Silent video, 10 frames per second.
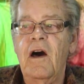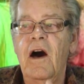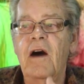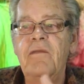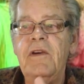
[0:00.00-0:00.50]

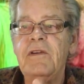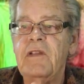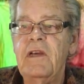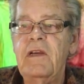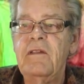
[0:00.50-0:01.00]

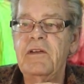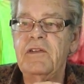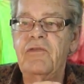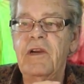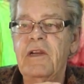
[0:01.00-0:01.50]
Obviously, this
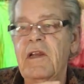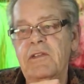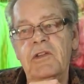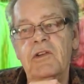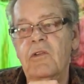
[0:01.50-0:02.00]
trick
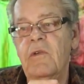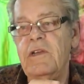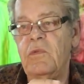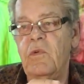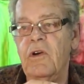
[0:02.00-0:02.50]
doesn't
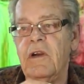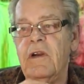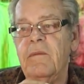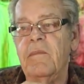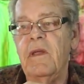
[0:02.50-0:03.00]
always work.
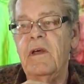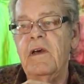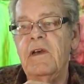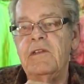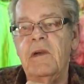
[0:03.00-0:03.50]

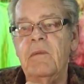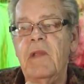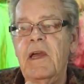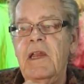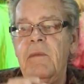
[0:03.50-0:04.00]
Some
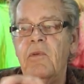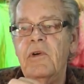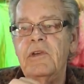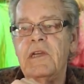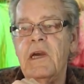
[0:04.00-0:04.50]

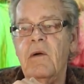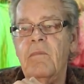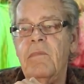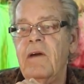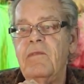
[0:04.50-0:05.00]
ladyboys go
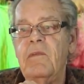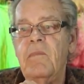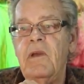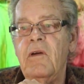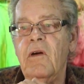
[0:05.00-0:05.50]
above and
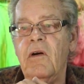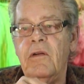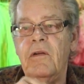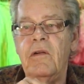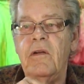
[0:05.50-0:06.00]

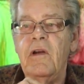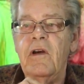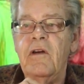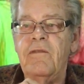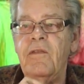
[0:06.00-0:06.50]
beyond,
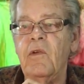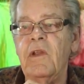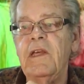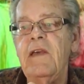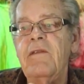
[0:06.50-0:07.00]

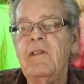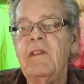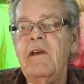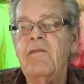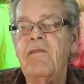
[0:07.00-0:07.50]
fooling even
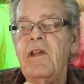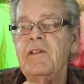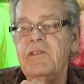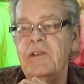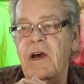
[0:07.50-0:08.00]
their
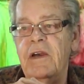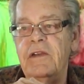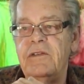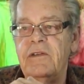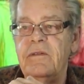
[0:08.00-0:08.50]
friends'
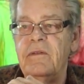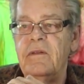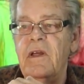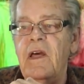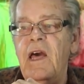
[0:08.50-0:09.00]
eyes.
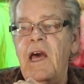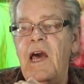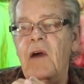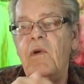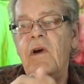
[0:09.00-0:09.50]

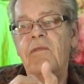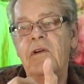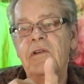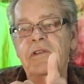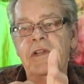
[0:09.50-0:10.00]

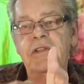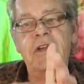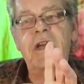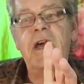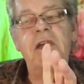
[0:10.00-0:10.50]
However, such a
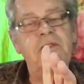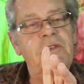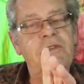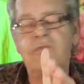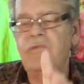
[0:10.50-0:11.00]
case
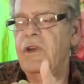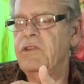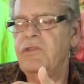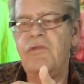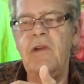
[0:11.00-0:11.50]
is
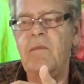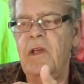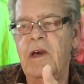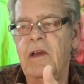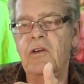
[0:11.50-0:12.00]
extremely
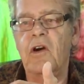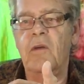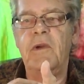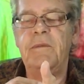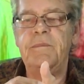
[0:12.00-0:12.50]
uncommon.